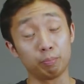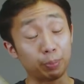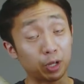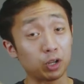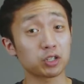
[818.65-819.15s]

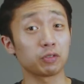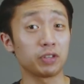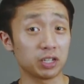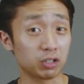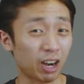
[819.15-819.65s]
because of
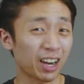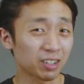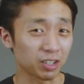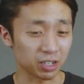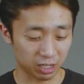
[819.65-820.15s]
these
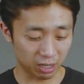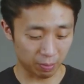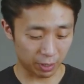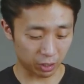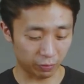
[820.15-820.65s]
grinders,
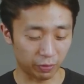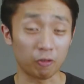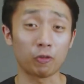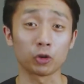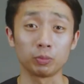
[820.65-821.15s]
because of the
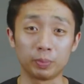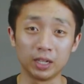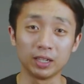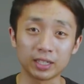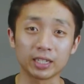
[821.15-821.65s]

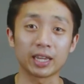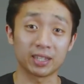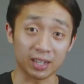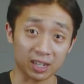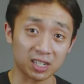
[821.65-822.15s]
affordability
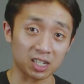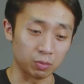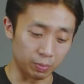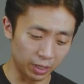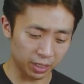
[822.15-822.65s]
and the
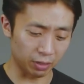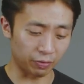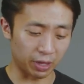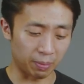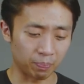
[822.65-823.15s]
accessibility of
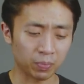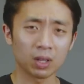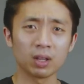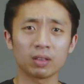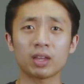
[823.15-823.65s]
them,
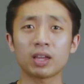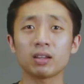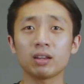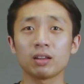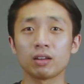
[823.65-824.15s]

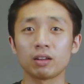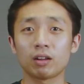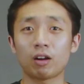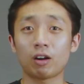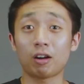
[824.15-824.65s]
then
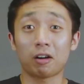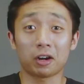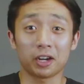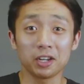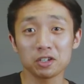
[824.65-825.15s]

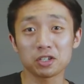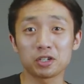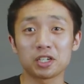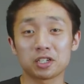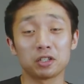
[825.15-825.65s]
our
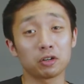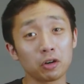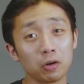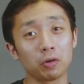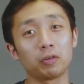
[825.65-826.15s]
industry is going to
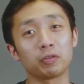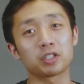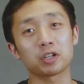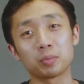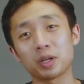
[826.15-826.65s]
grow.
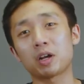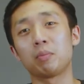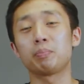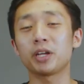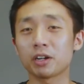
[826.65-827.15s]
It's going to
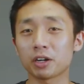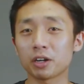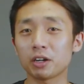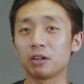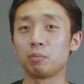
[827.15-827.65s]
become
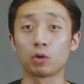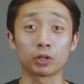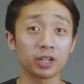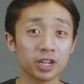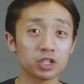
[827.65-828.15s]
bigger, more
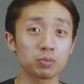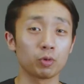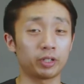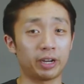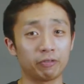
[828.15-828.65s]
rich,
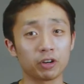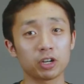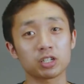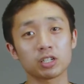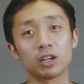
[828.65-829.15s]
more
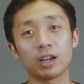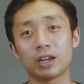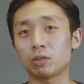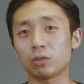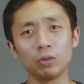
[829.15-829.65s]
diverse,
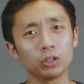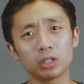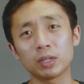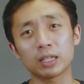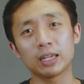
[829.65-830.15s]
and
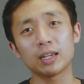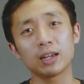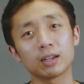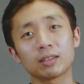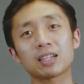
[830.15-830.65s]
ultimately,
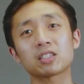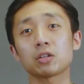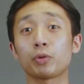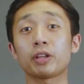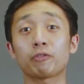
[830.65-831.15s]
that's a
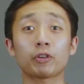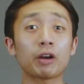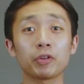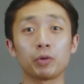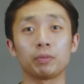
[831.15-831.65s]
win for
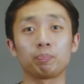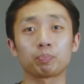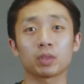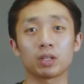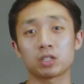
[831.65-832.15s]
everyone.
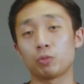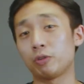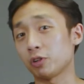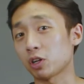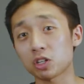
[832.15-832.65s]
It's a win
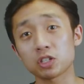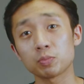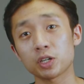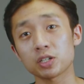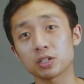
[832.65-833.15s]
for the
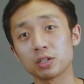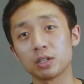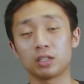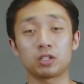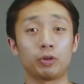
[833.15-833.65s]
customers,
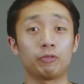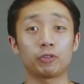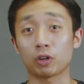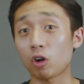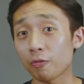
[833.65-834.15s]
it's a win
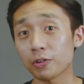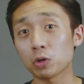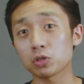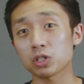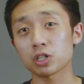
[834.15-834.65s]
for the coffee
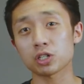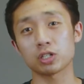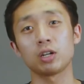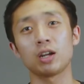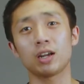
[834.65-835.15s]
roasters,
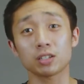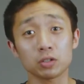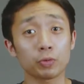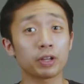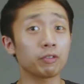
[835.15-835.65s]
it's
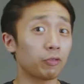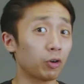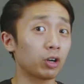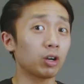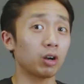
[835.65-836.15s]
a win
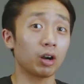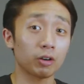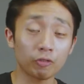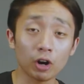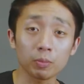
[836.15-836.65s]
for
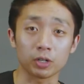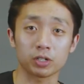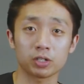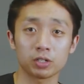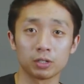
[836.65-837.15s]
our
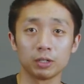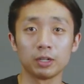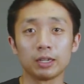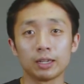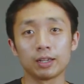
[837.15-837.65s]
farmers.
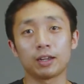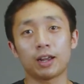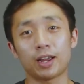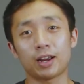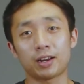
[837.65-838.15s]

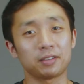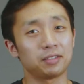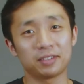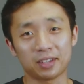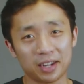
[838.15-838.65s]

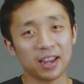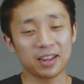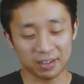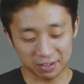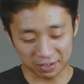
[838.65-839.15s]
And
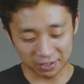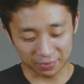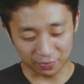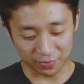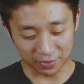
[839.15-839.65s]
again,
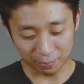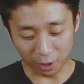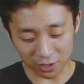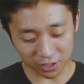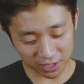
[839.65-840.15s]

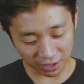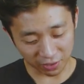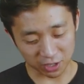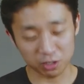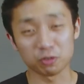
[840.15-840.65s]
products like
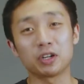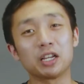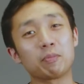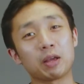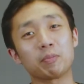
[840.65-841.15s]
this
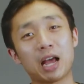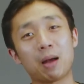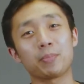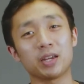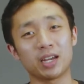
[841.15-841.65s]
really make me
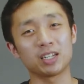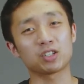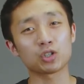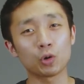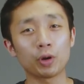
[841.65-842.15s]
happy, and
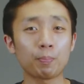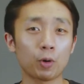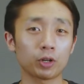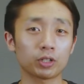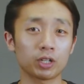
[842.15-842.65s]
it's so
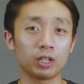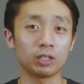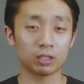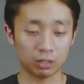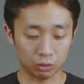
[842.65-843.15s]

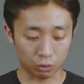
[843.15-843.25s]
important to